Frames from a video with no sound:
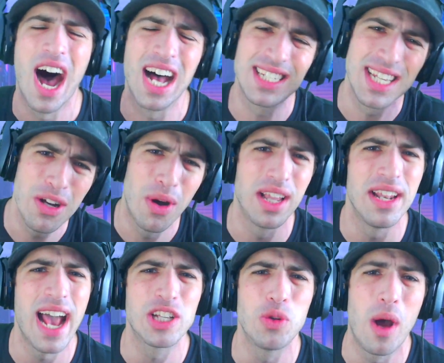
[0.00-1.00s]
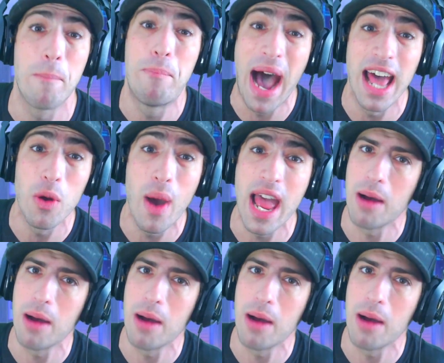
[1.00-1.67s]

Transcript: I'll see you on the next one. By the way,